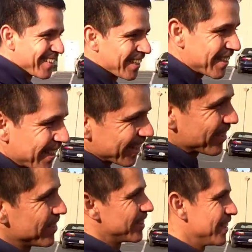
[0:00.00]
Hey,
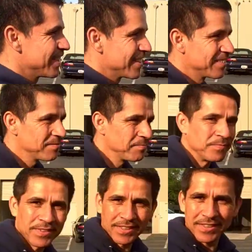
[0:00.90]
sir.
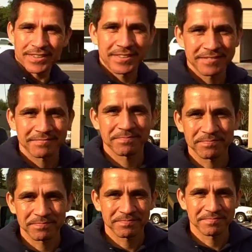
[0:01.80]

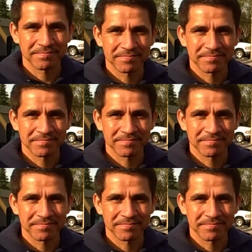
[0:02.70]
That's it?